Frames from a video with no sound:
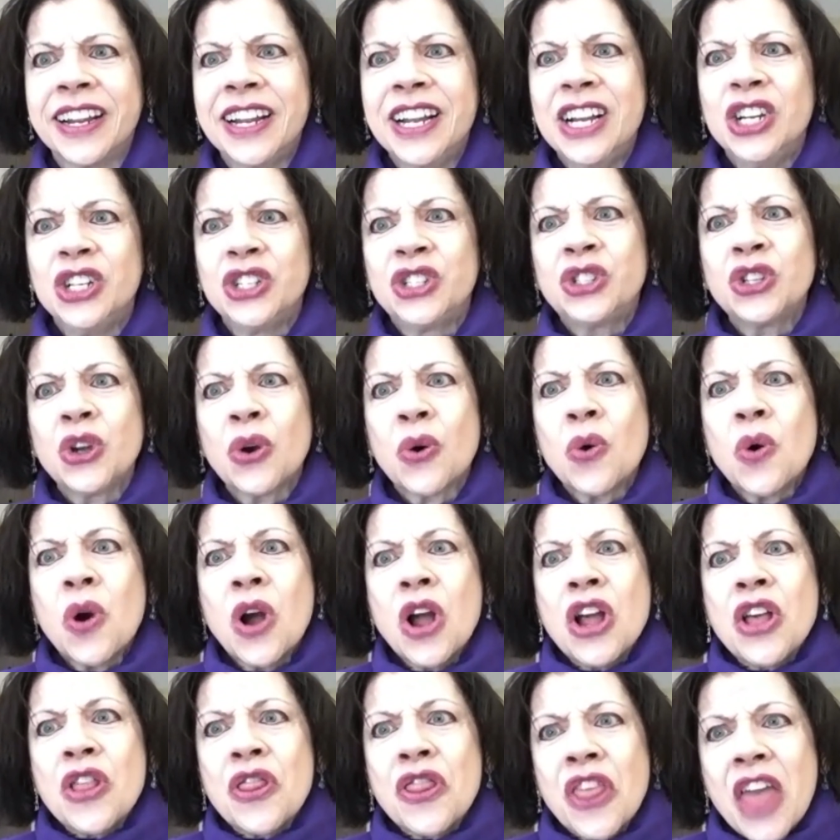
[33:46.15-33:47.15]
So
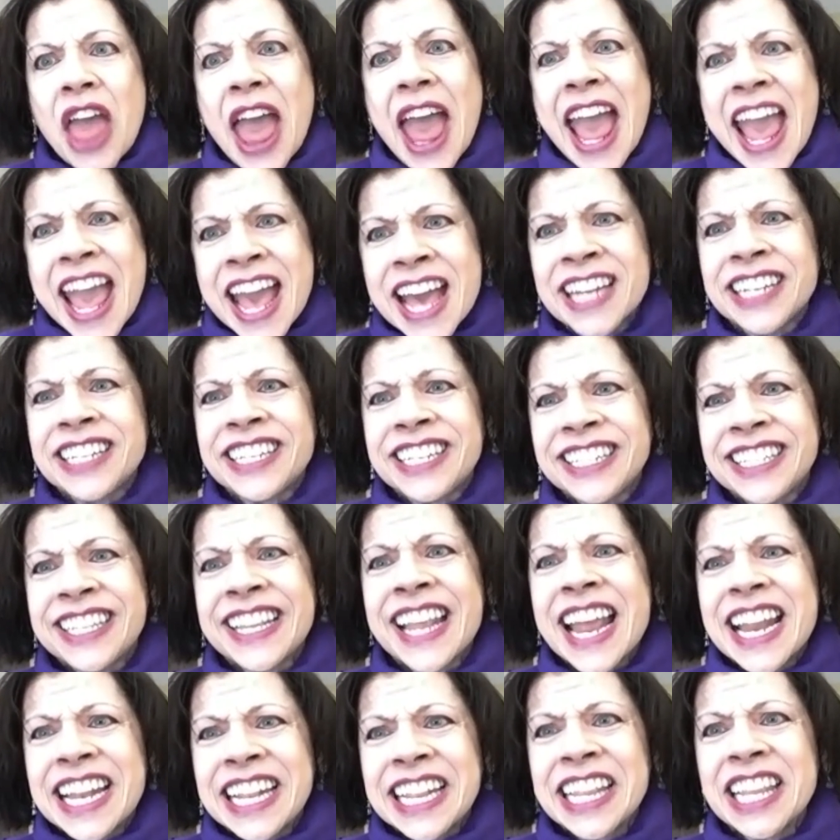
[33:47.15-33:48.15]
add just
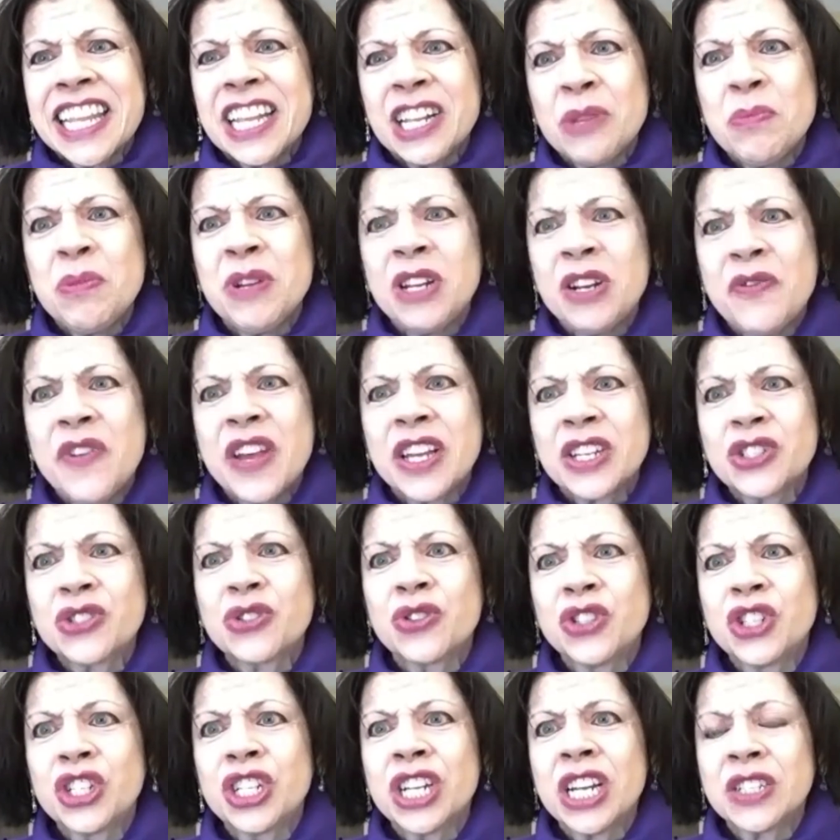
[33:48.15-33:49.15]
that little bit of extra
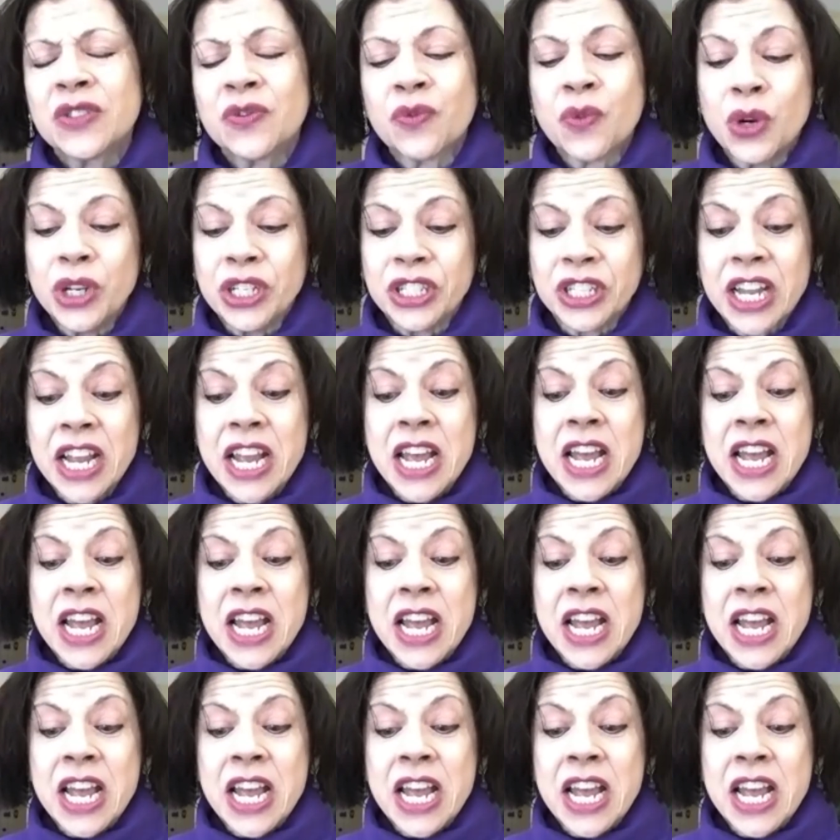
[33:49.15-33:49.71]
chest voice.